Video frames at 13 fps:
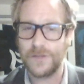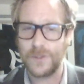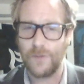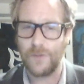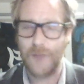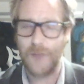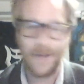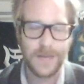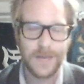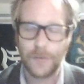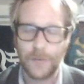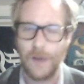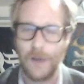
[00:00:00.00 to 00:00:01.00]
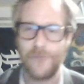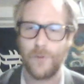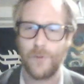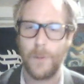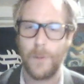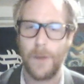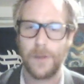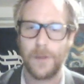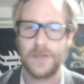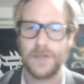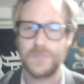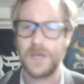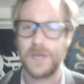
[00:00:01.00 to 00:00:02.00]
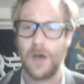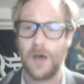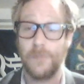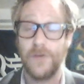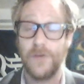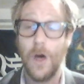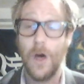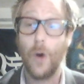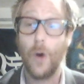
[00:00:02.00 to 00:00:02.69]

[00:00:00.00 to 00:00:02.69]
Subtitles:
sort of rallying cry for Republicans becomes